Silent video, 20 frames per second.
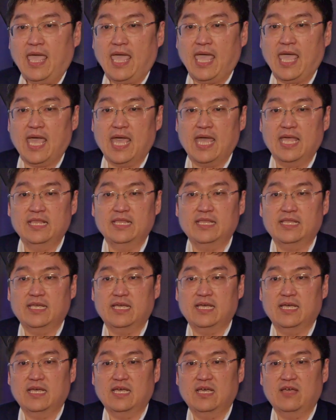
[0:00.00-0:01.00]
And
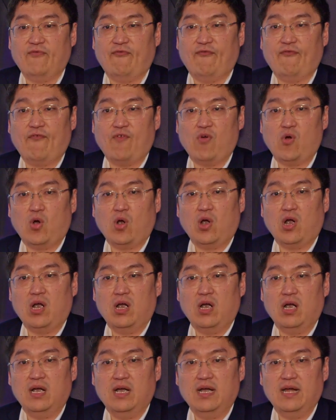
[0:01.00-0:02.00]

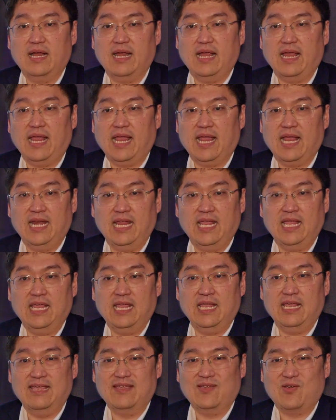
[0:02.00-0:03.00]
for
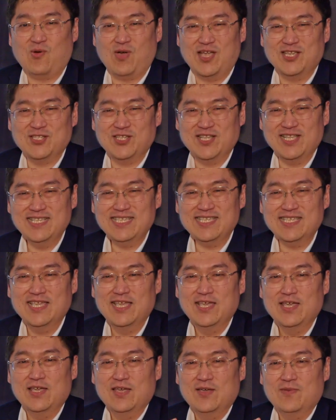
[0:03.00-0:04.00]
any questions,
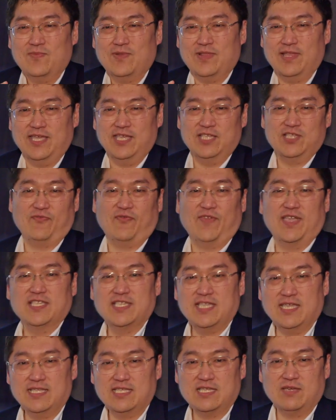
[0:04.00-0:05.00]
please
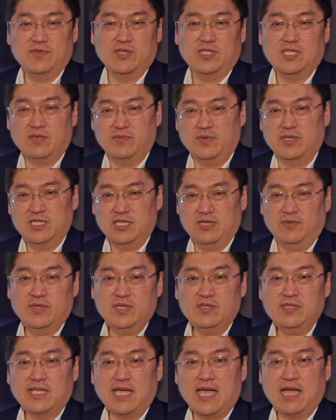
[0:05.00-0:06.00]
visit
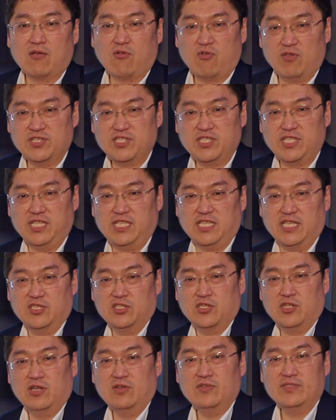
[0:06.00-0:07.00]

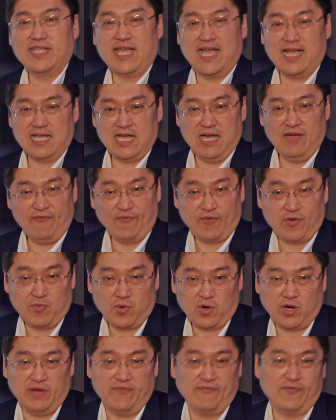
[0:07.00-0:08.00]
www.christiedigital.com for
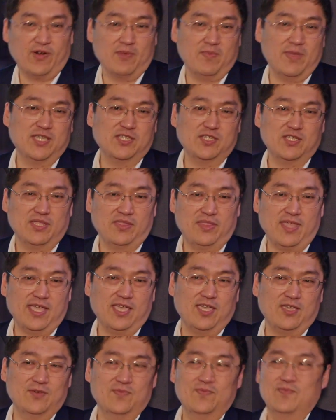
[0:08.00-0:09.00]
more information.
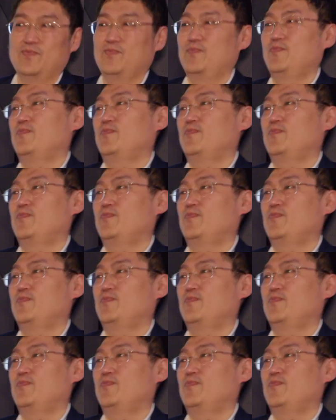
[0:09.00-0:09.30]
Thank you.